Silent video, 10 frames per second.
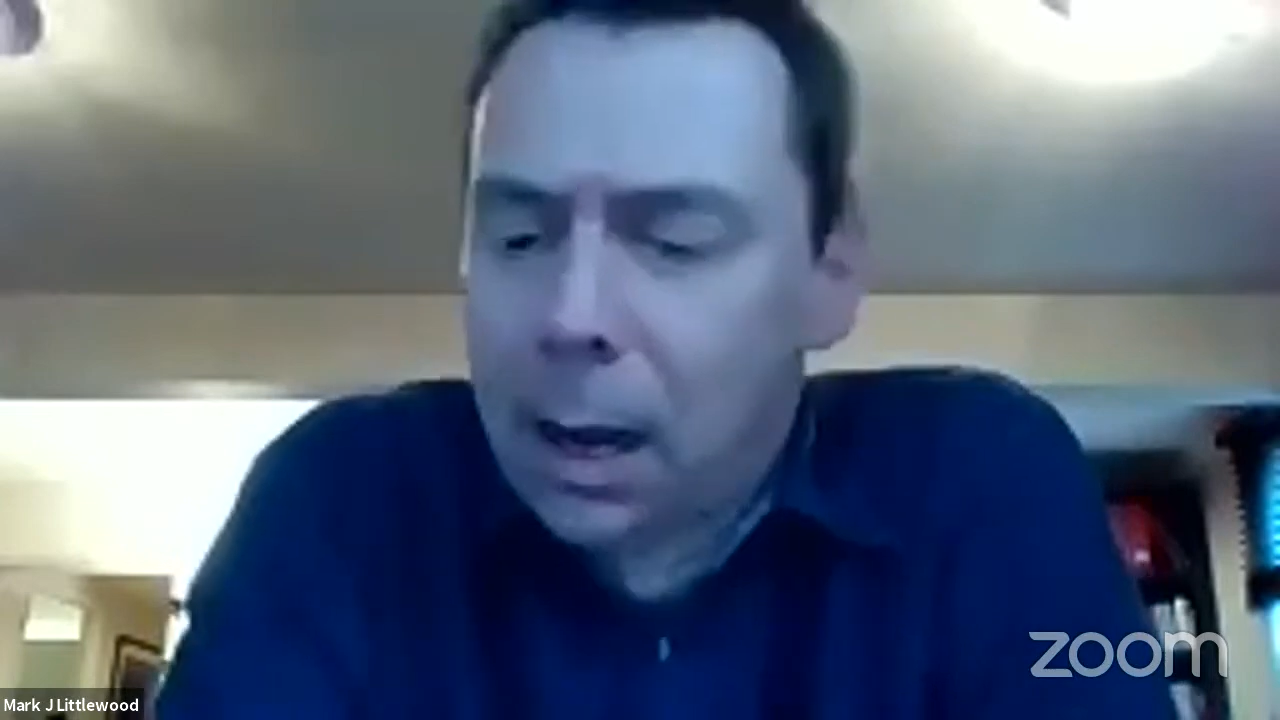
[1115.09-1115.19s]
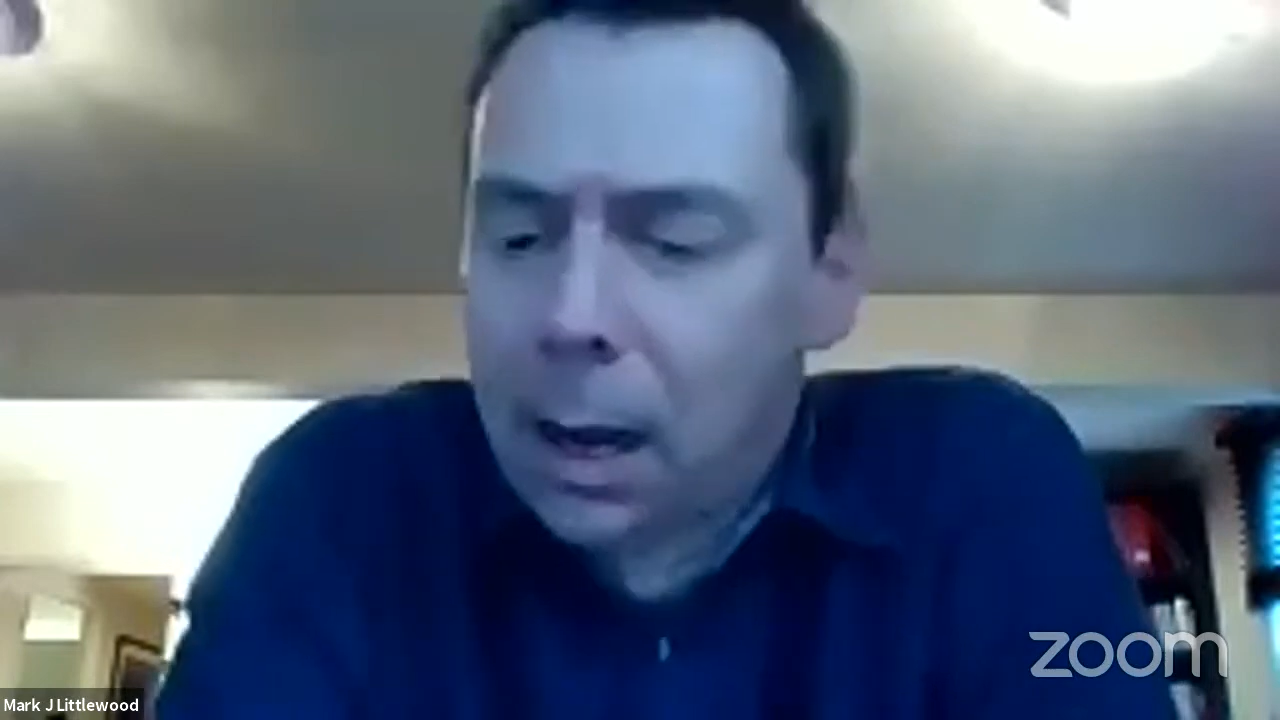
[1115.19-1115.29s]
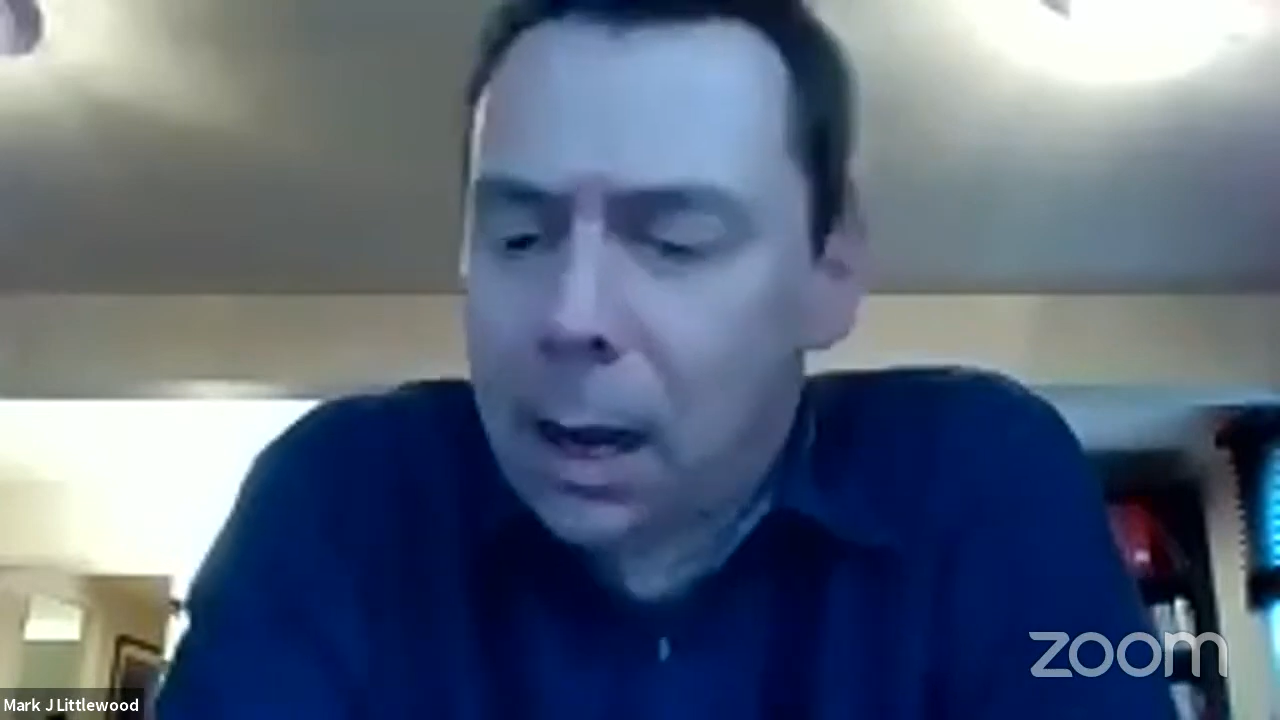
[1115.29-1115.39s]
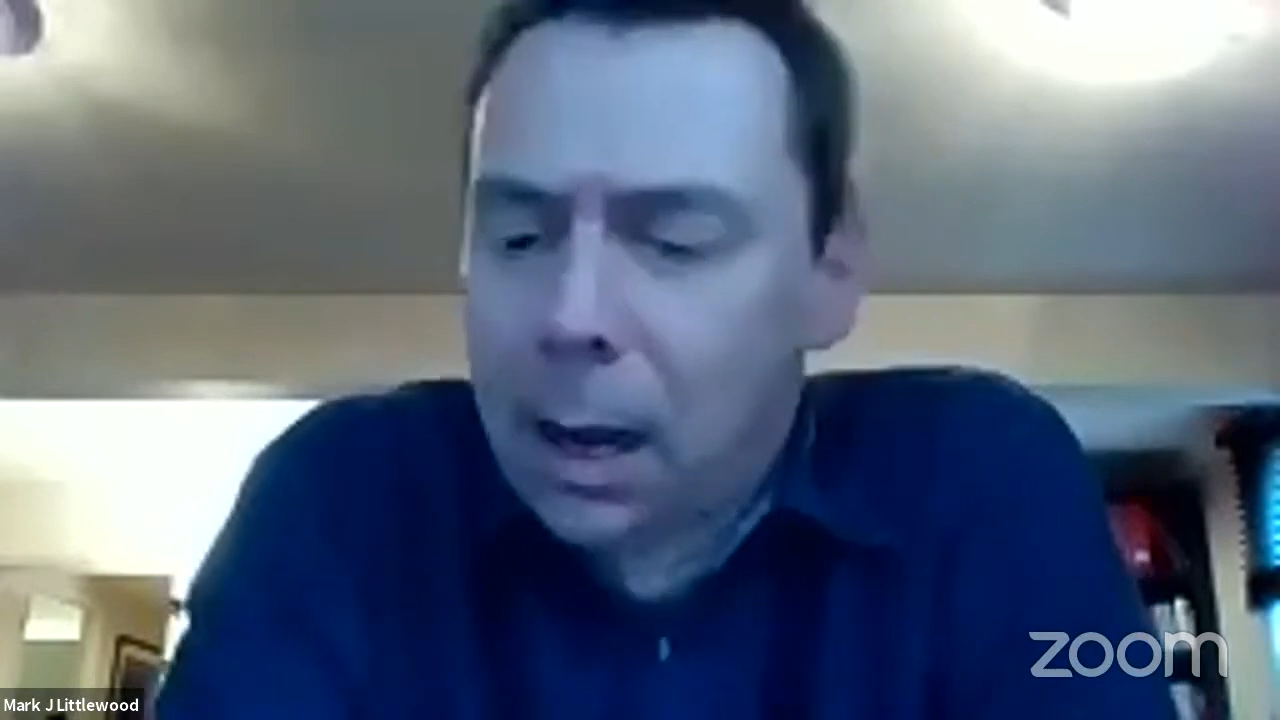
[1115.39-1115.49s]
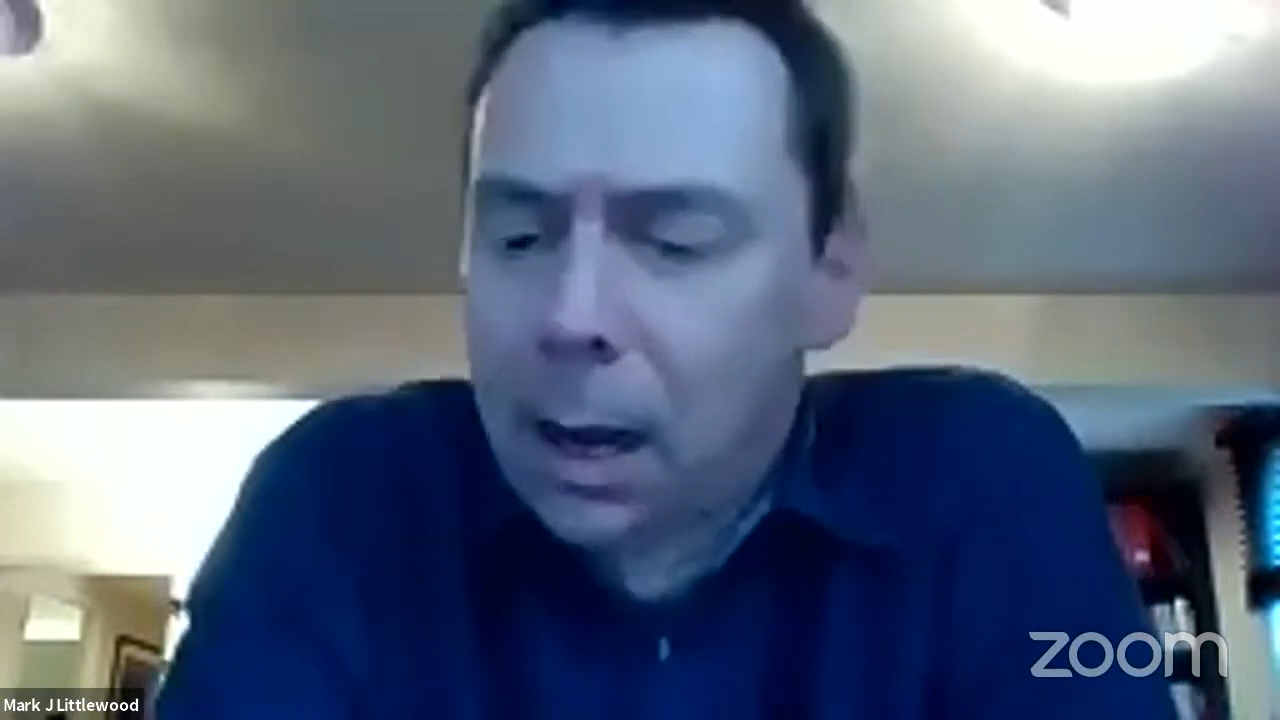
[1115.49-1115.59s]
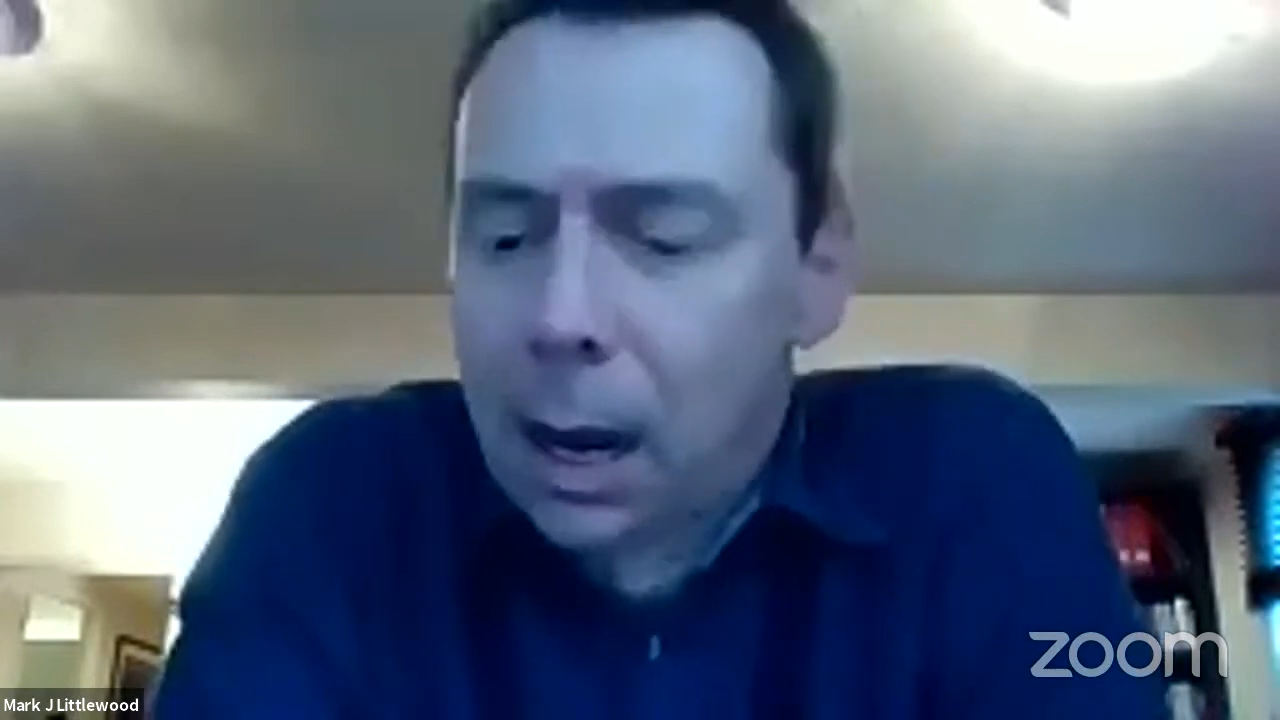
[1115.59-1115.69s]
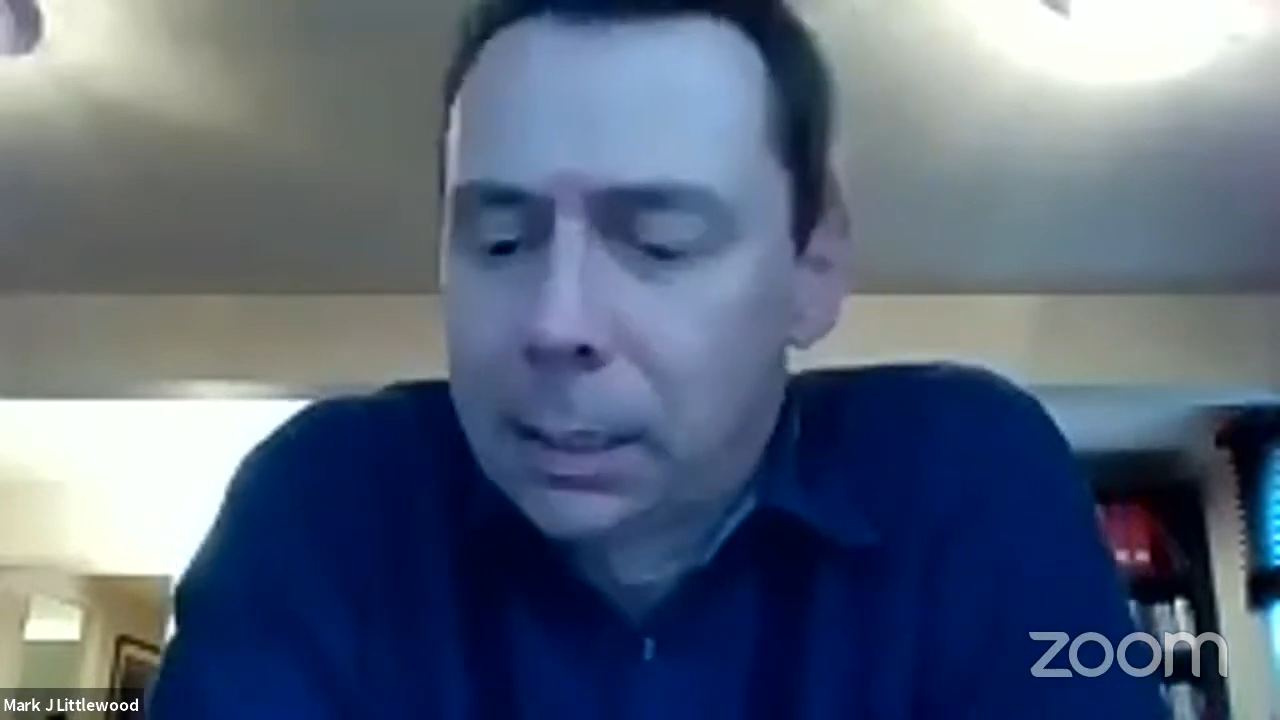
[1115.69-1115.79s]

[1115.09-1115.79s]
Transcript: think that